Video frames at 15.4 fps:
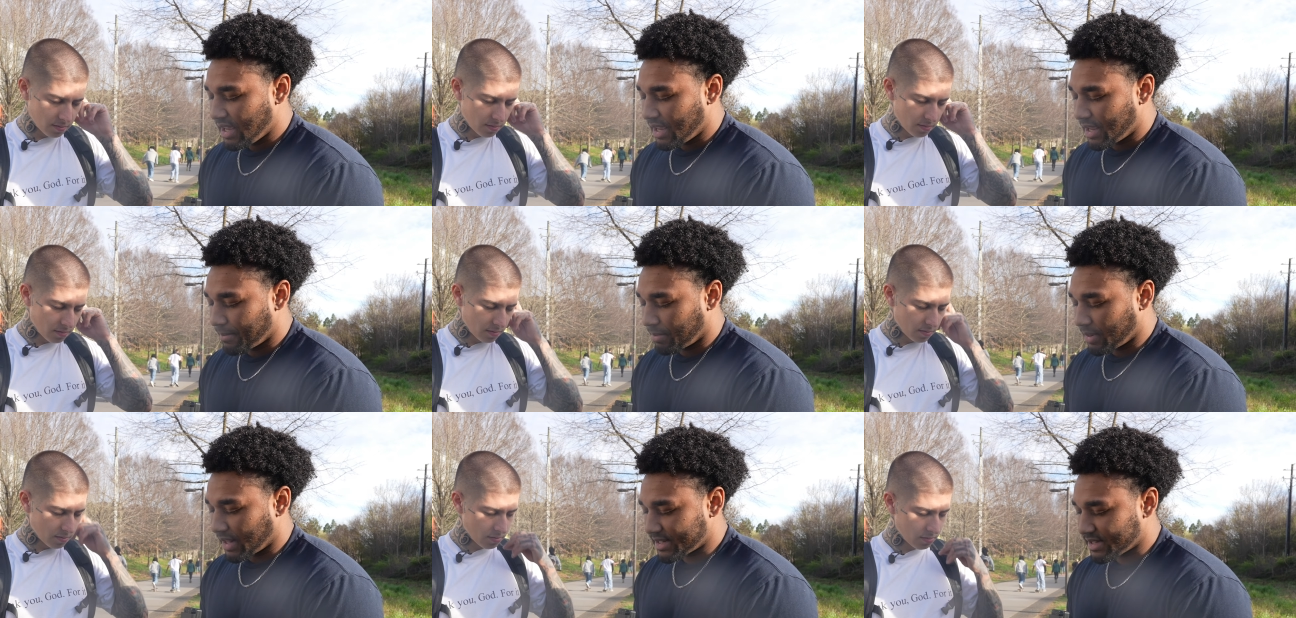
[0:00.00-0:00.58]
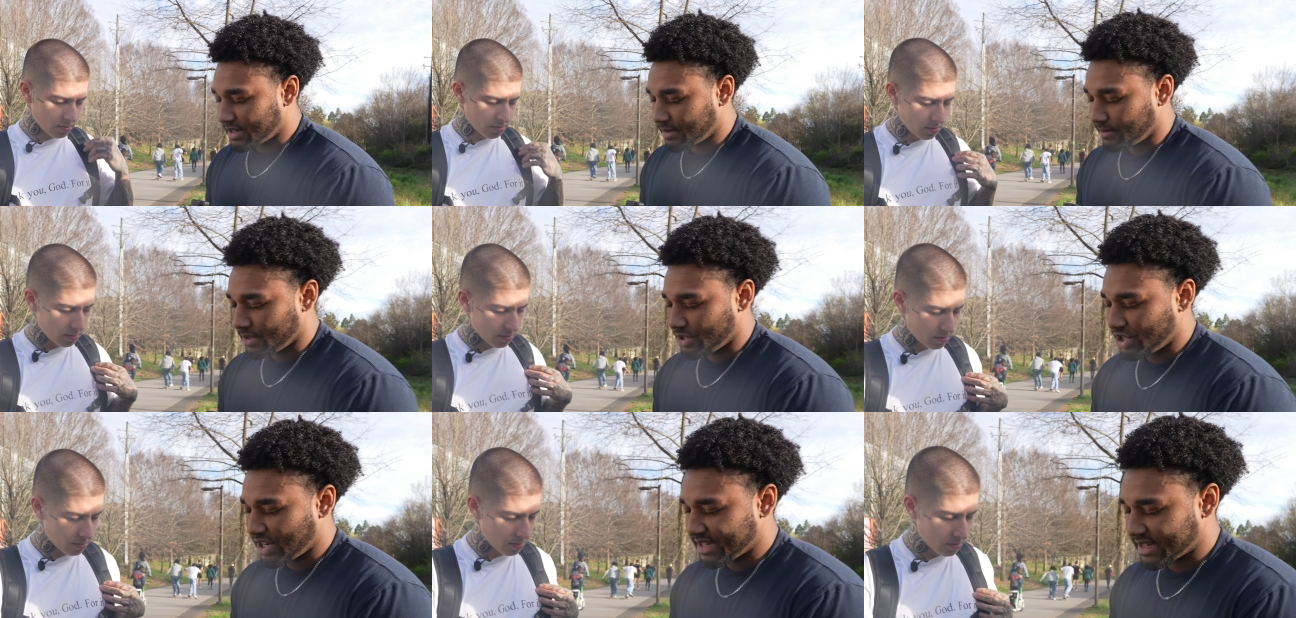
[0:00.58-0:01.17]
Speaker 1: and bless him
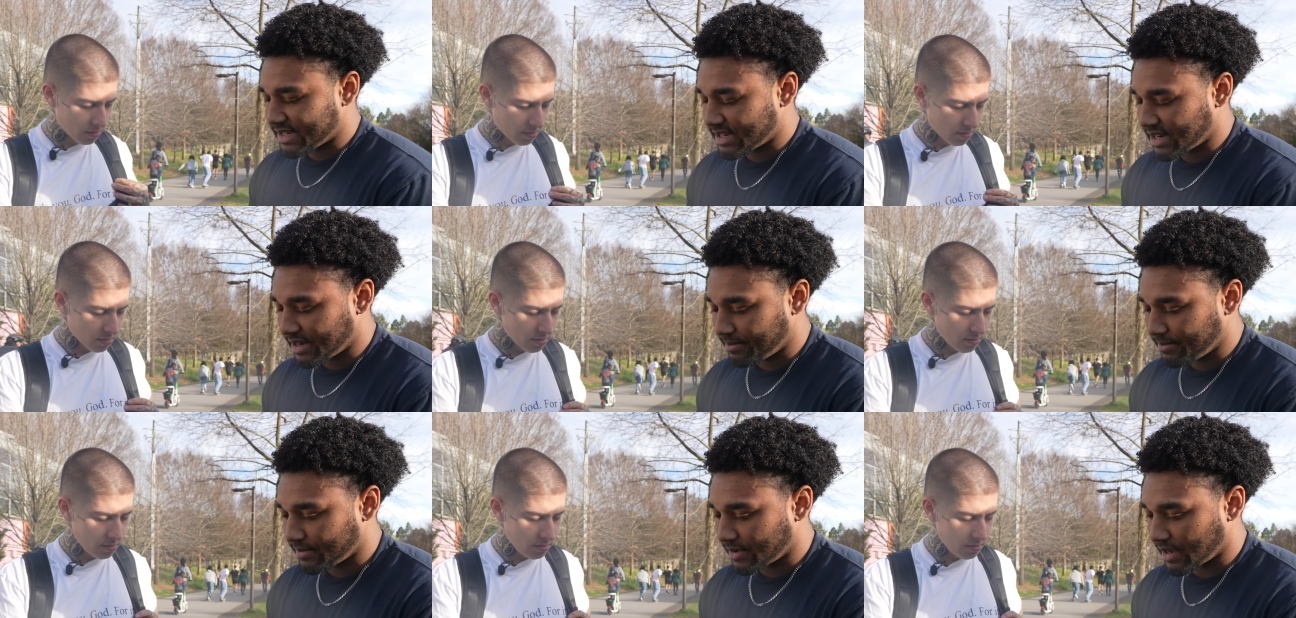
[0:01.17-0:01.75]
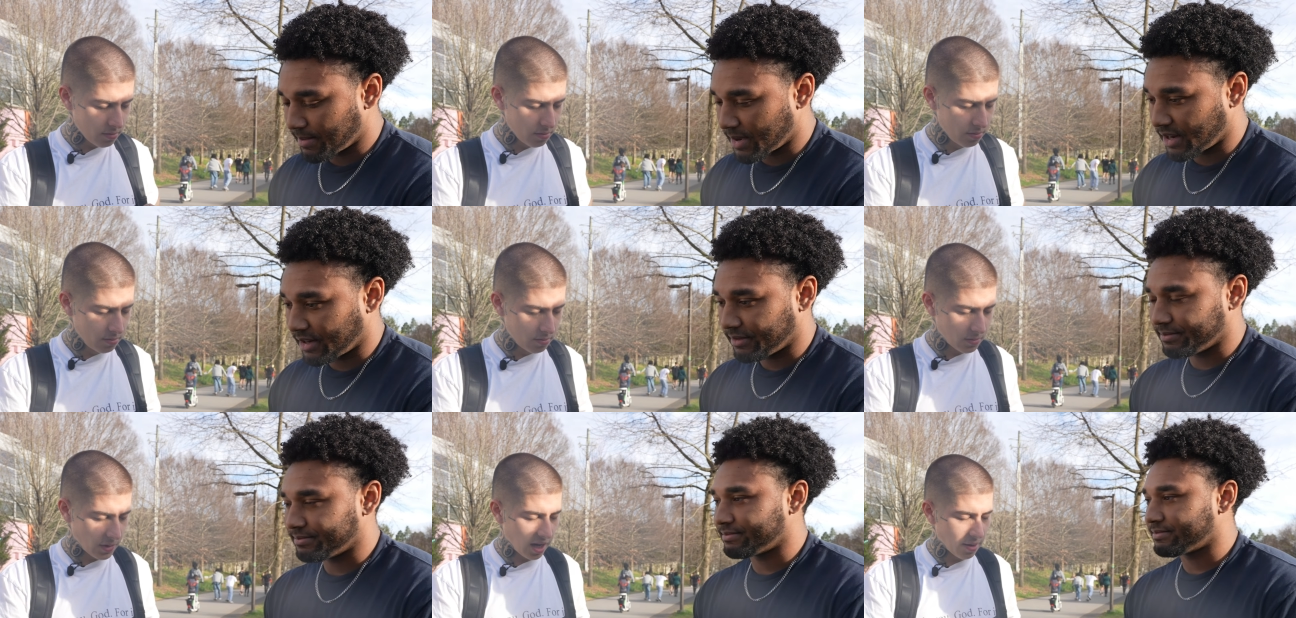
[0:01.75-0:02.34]
in Jesus' name.
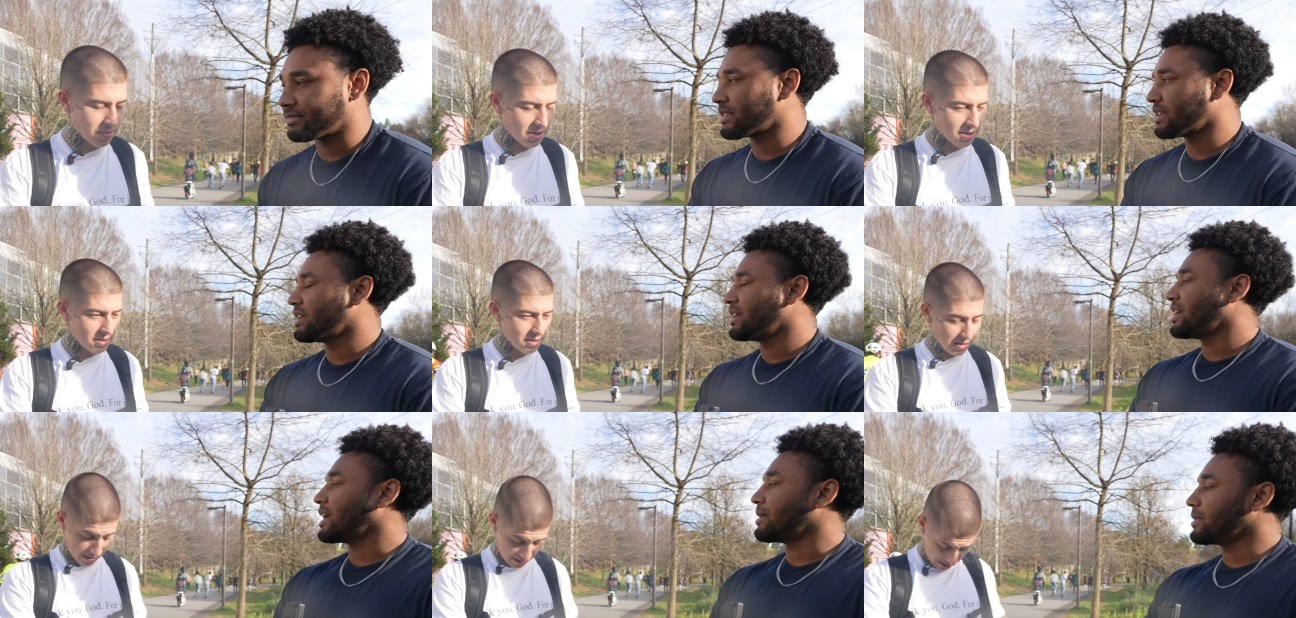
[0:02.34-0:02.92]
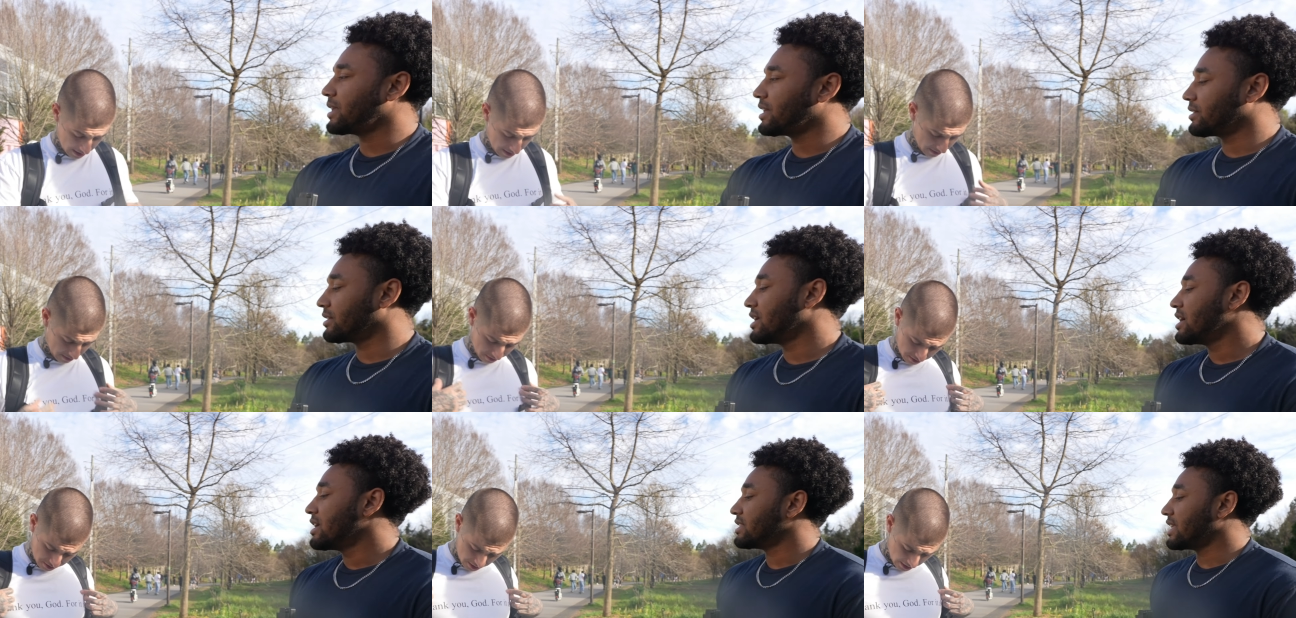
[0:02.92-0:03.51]
Amen. Amen. Amen.
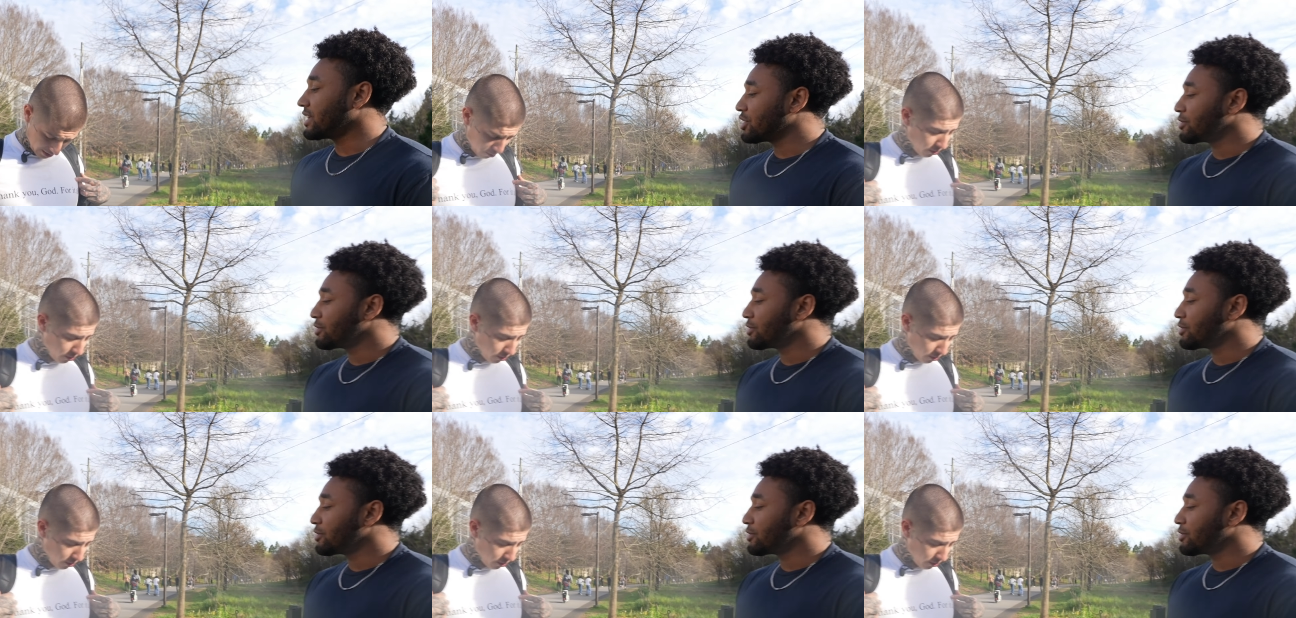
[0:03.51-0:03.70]
Good thank